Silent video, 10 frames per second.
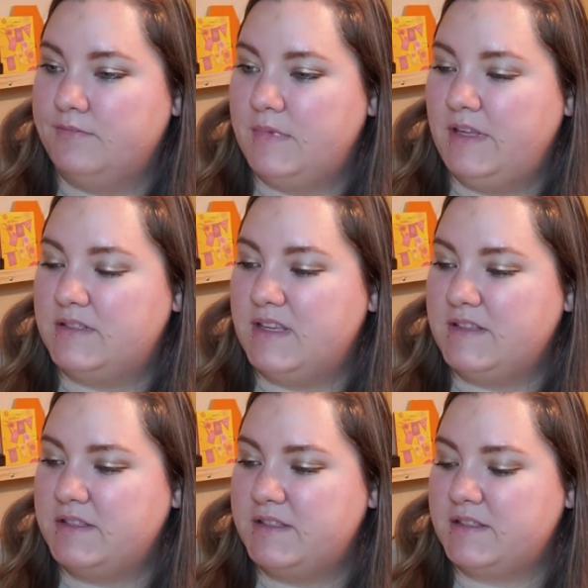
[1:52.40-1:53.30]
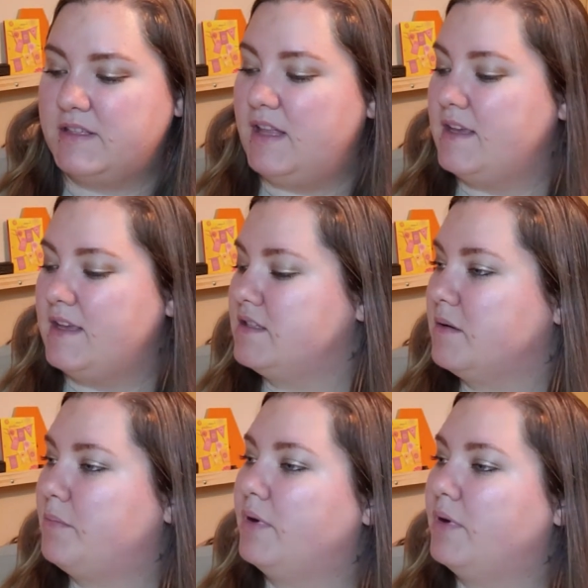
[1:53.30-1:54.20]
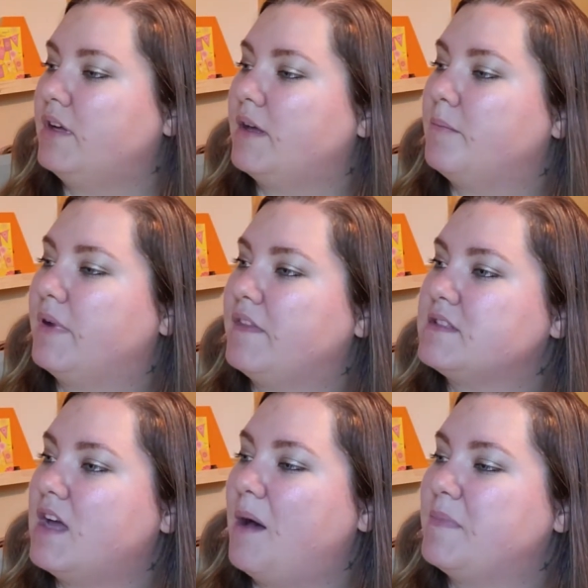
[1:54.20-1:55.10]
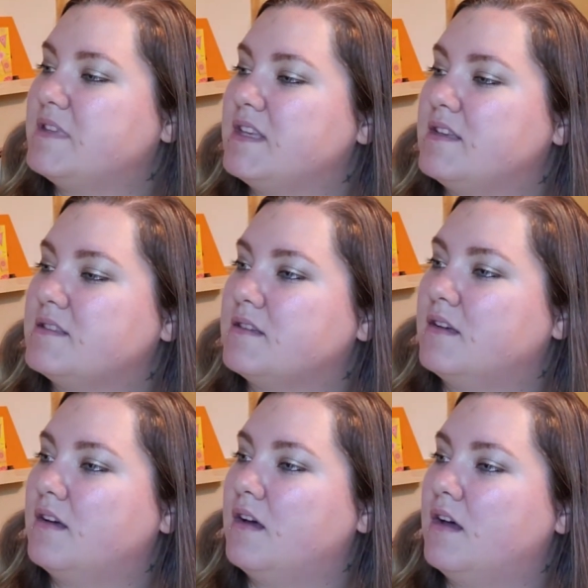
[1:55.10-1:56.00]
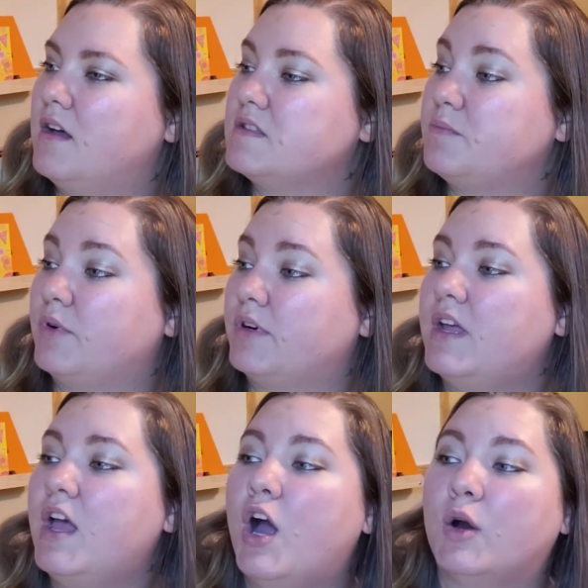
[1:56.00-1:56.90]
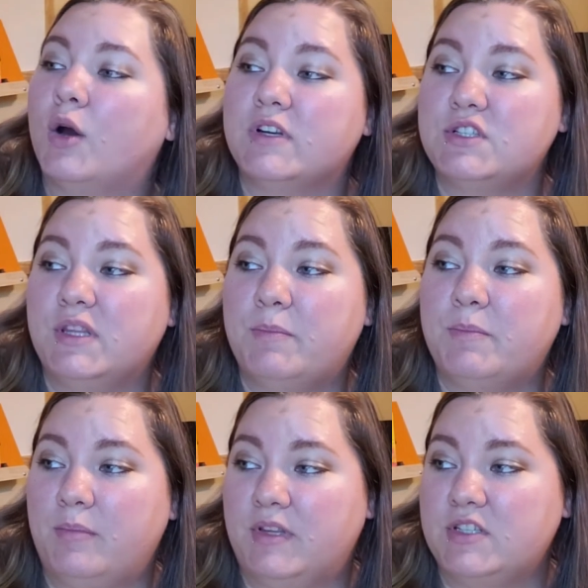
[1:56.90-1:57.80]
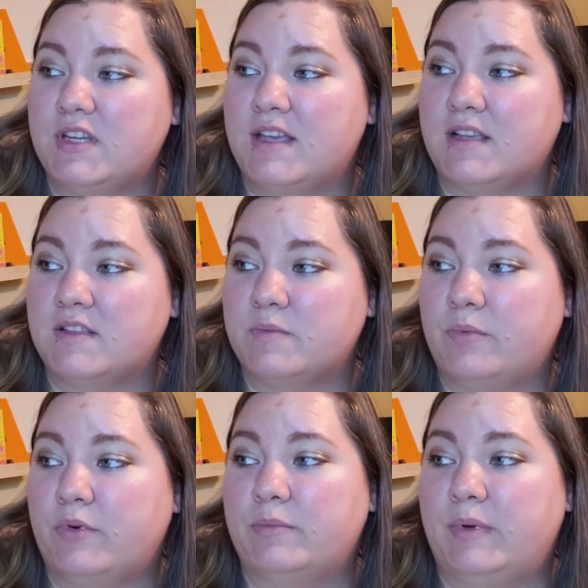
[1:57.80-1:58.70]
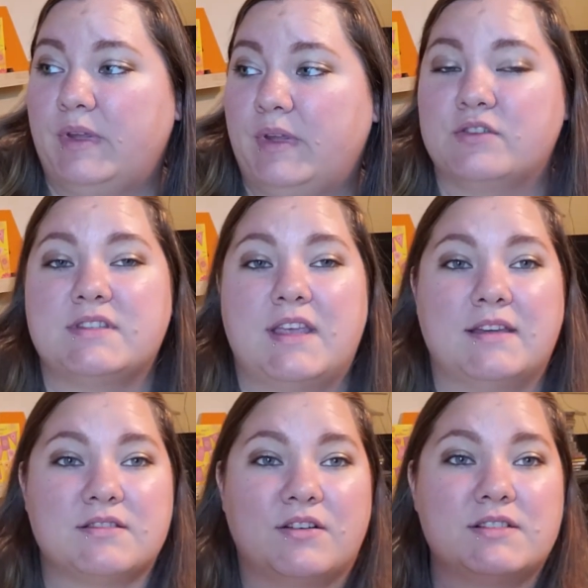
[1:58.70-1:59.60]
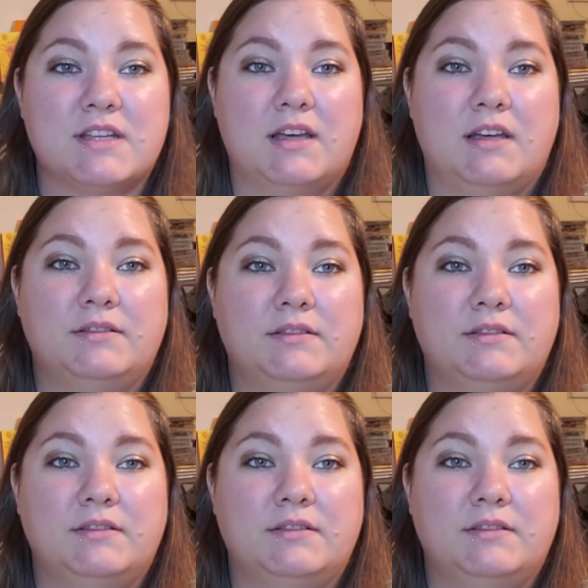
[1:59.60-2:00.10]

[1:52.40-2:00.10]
It says it's a Scholastic book, but at the top it says Usborne, originally published as Usborne Beginners Antarctica.